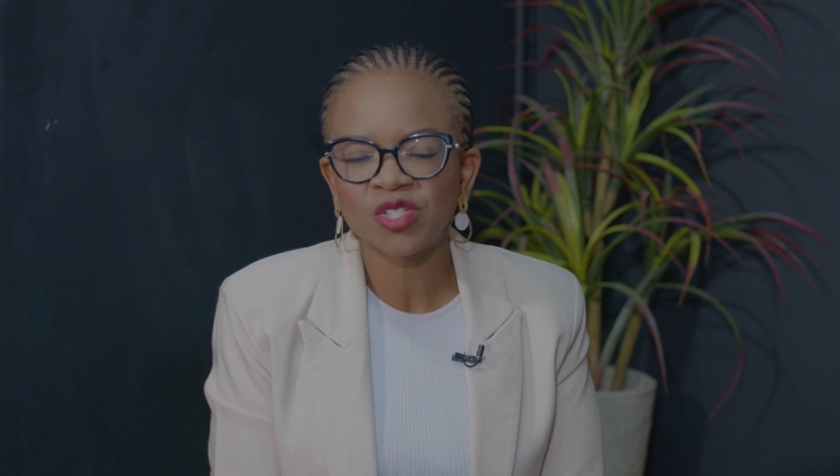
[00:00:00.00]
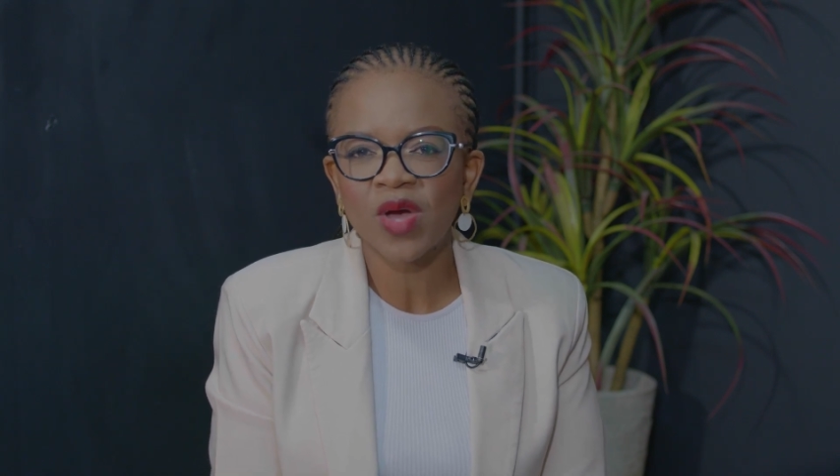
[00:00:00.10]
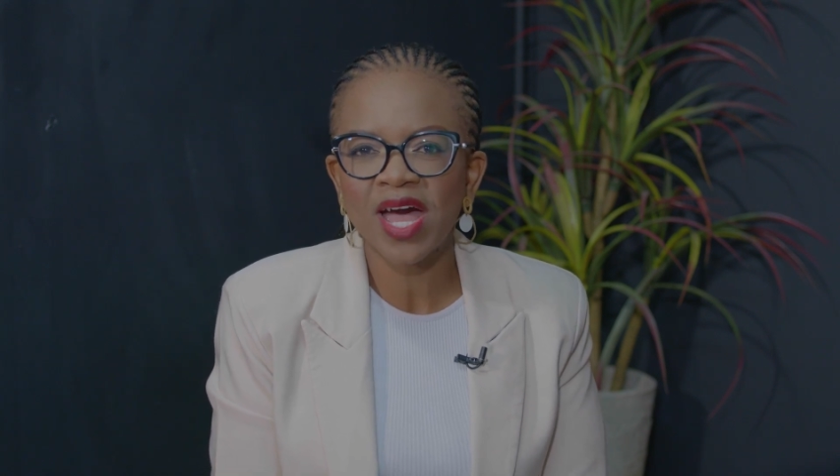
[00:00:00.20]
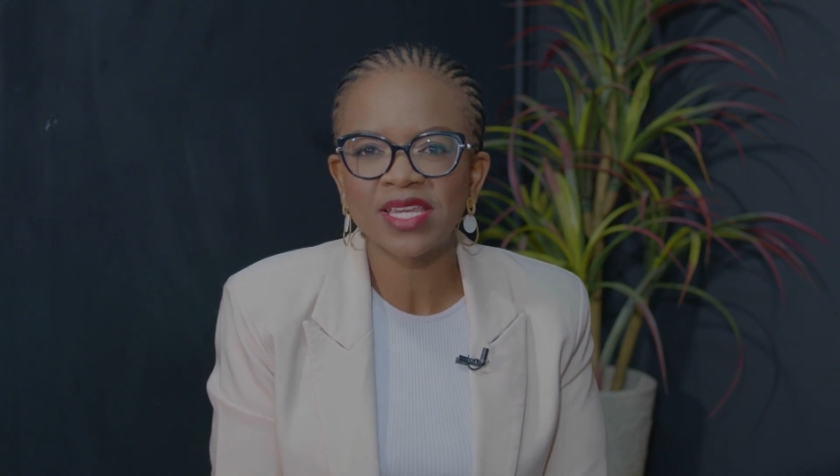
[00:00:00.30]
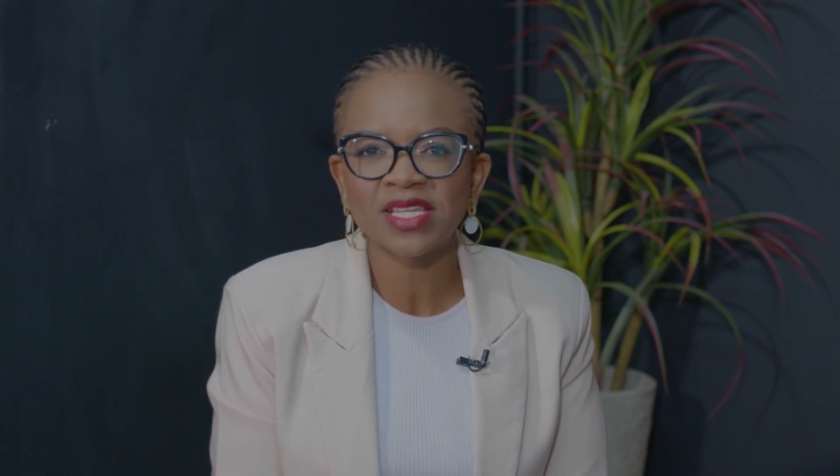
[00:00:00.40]

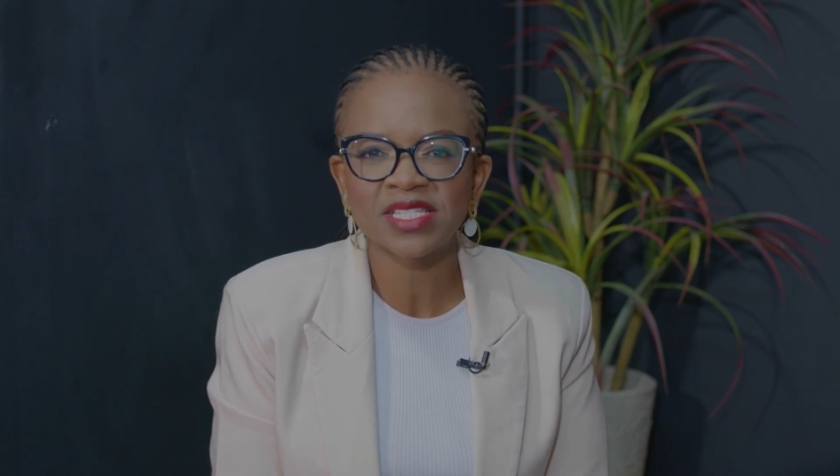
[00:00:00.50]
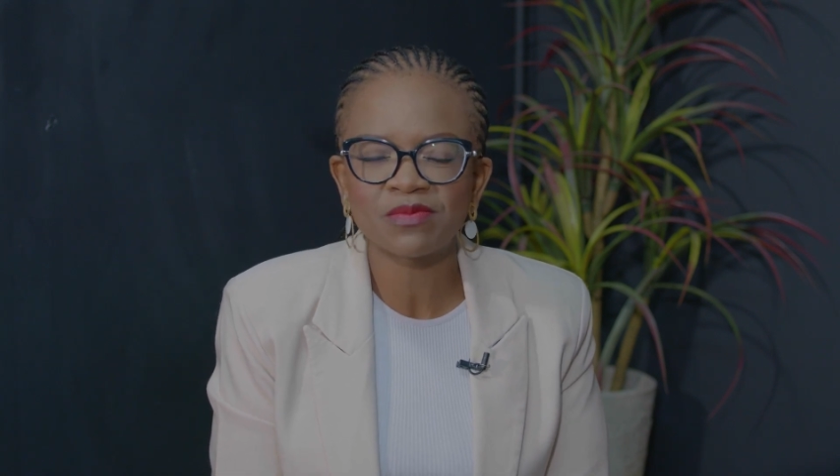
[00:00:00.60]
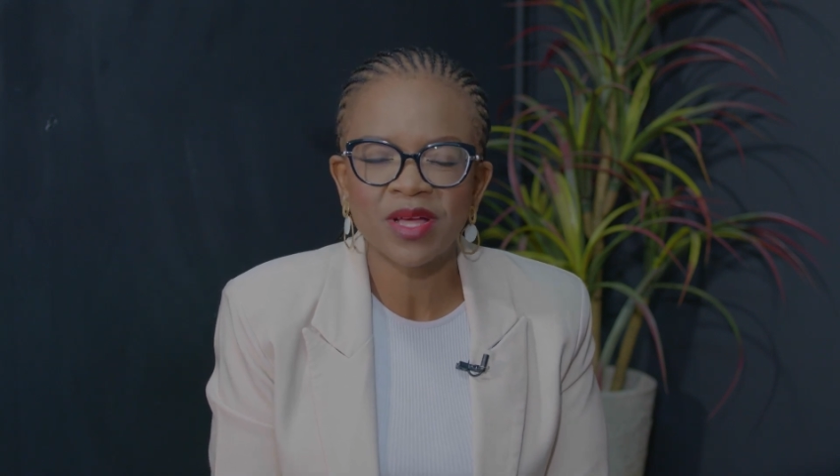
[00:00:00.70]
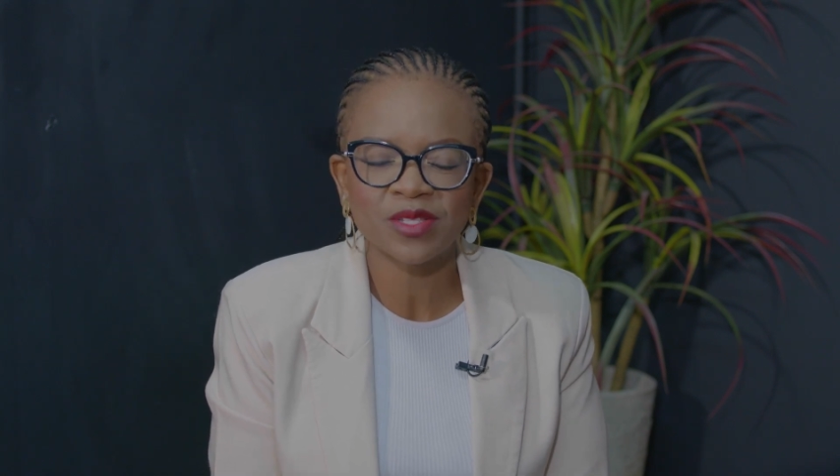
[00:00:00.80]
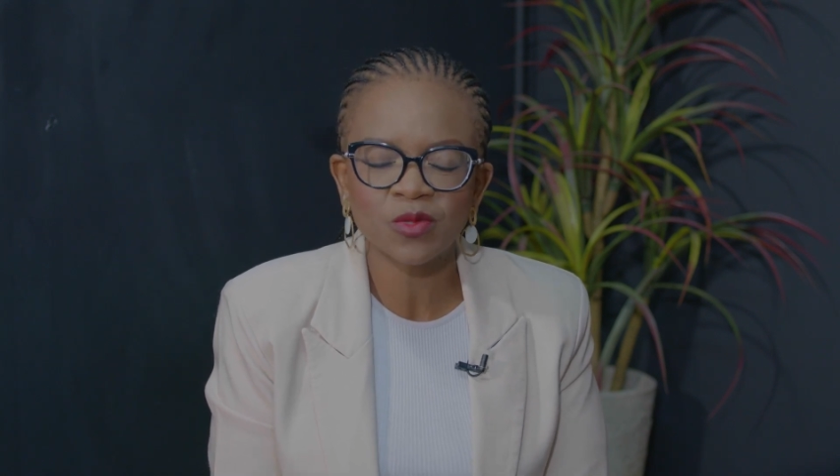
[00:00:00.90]
Johannes
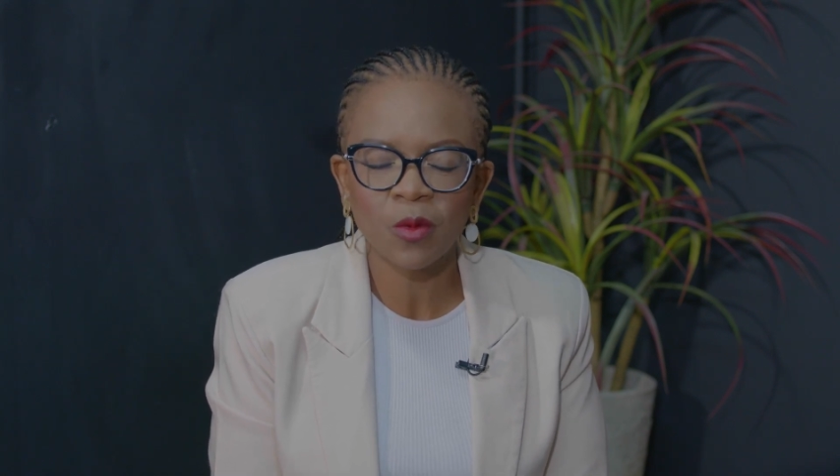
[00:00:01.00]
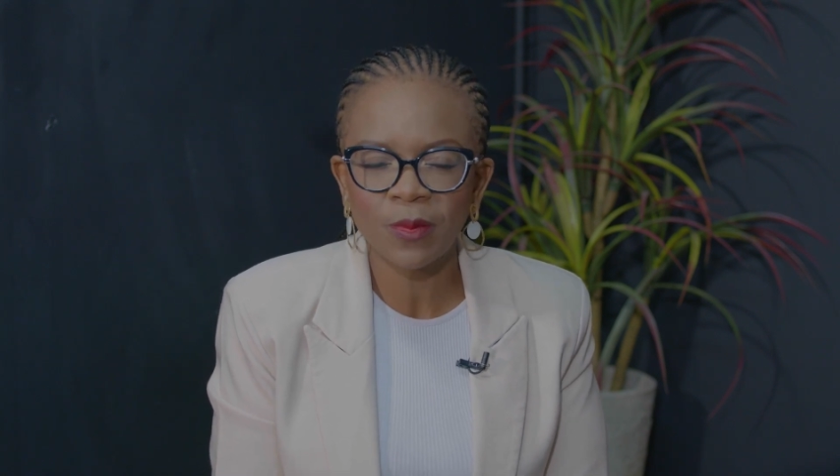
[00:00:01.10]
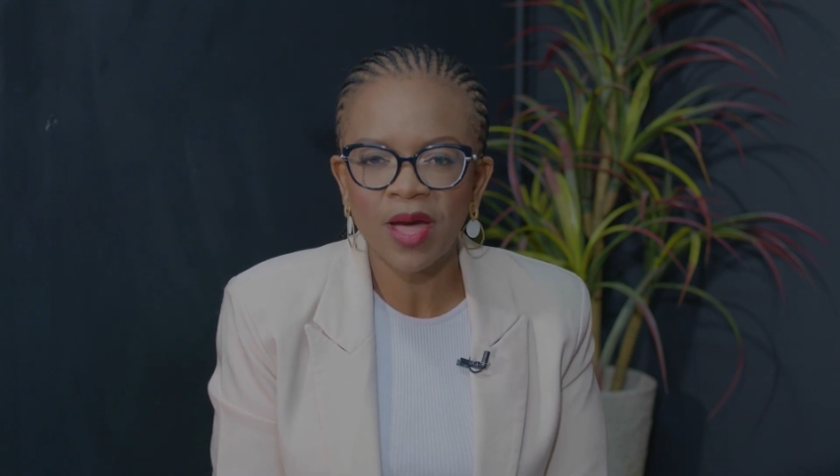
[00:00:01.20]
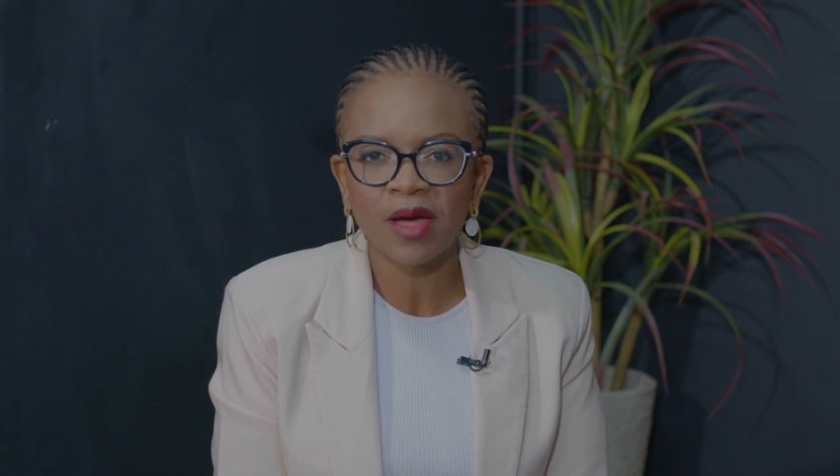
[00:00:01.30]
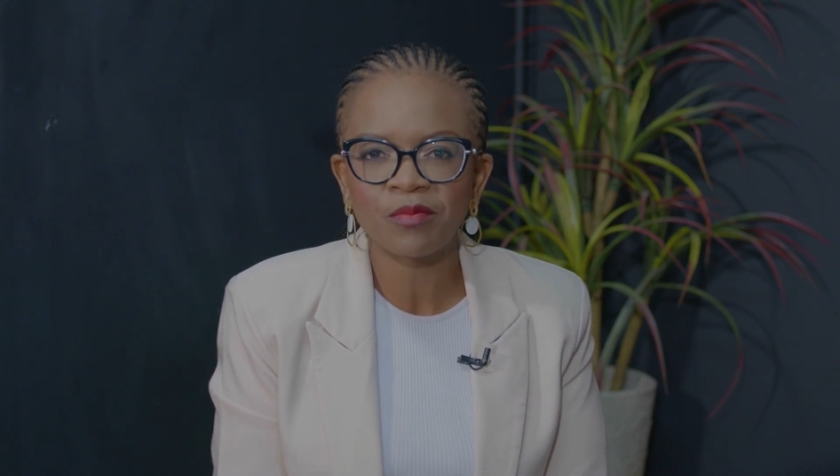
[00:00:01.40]

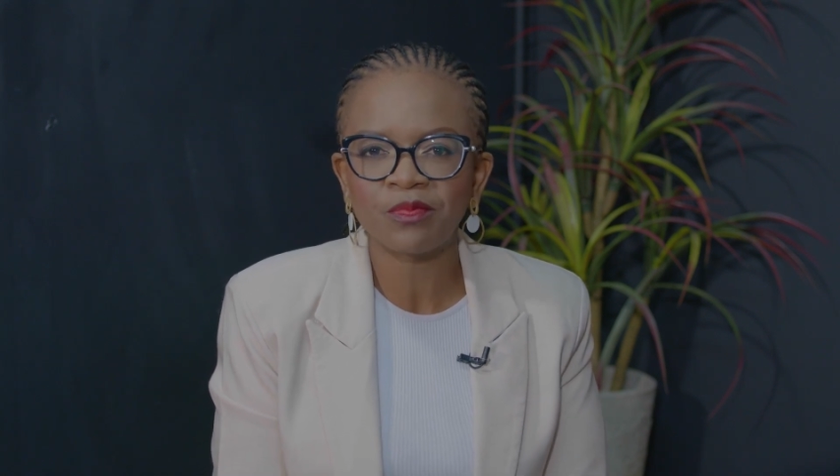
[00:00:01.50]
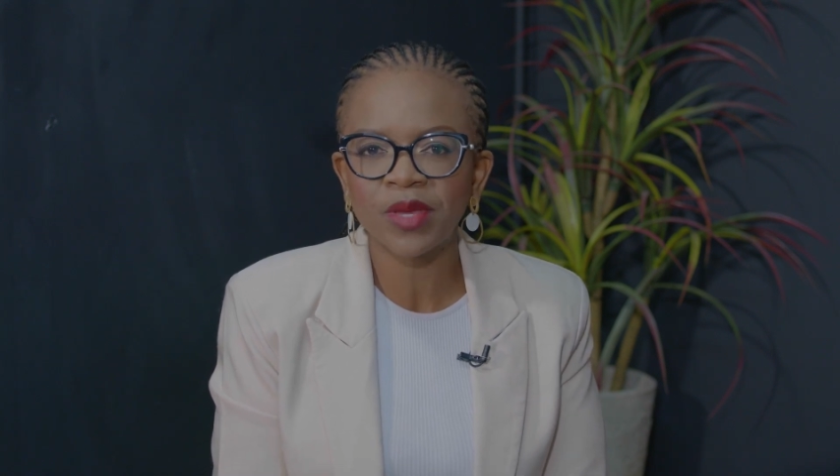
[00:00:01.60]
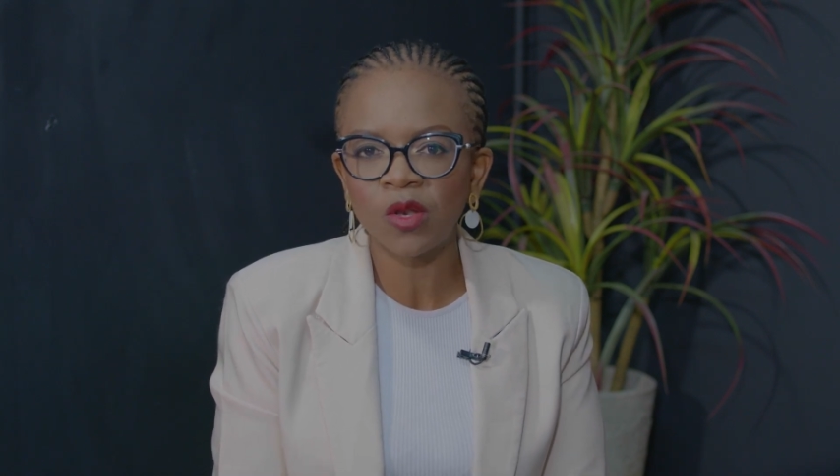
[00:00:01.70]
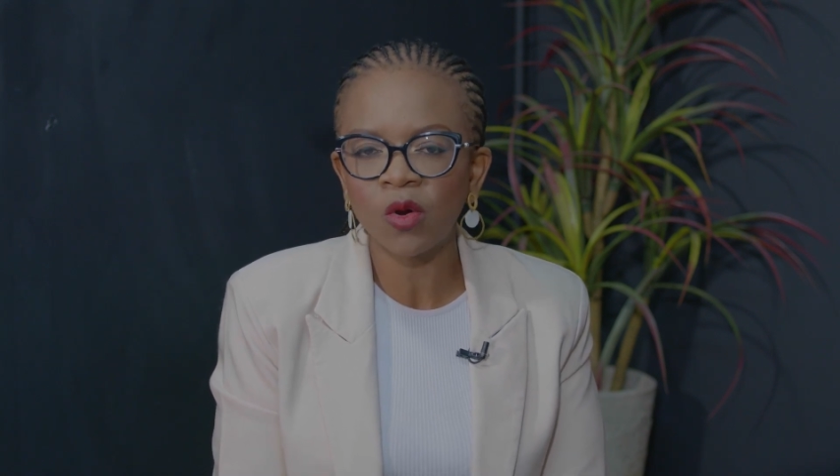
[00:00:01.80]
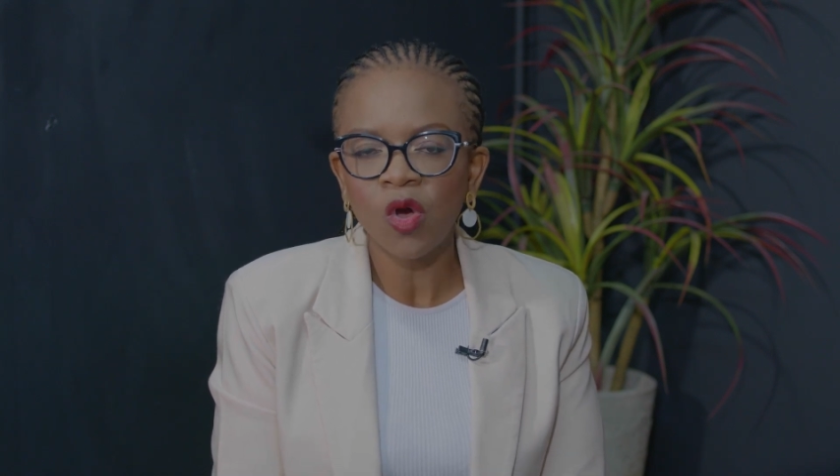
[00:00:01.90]
Masopa
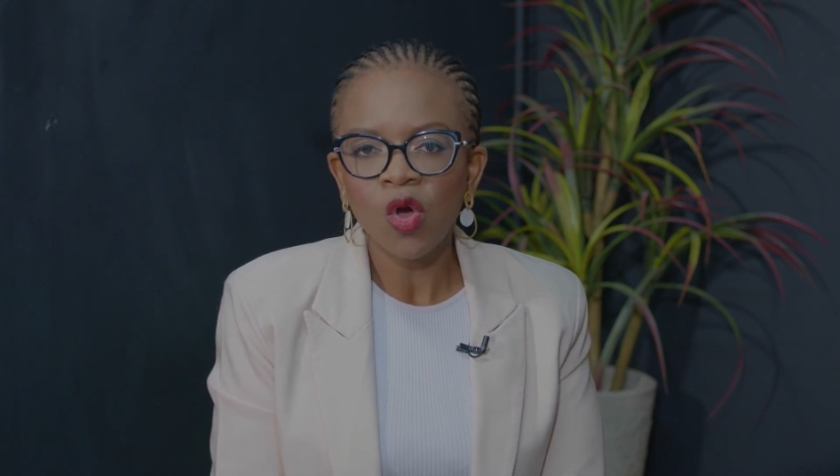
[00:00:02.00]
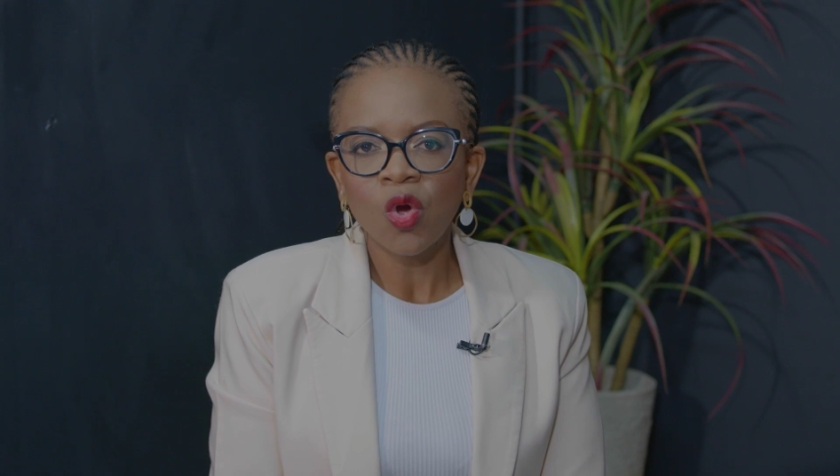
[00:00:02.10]
Mphelo,